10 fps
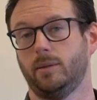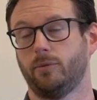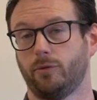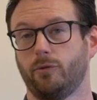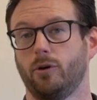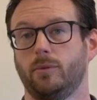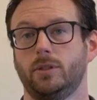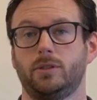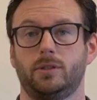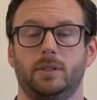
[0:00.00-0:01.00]

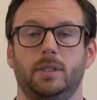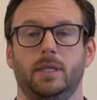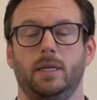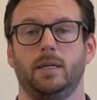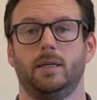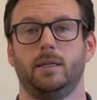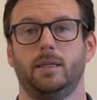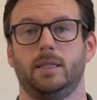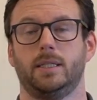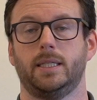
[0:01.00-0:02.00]
performance
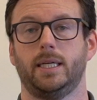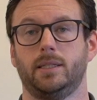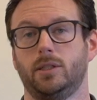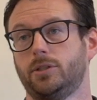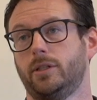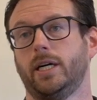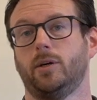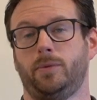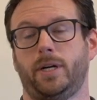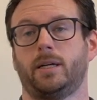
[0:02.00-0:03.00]
and also
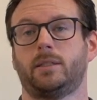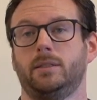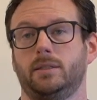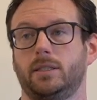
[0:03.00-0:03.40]
help their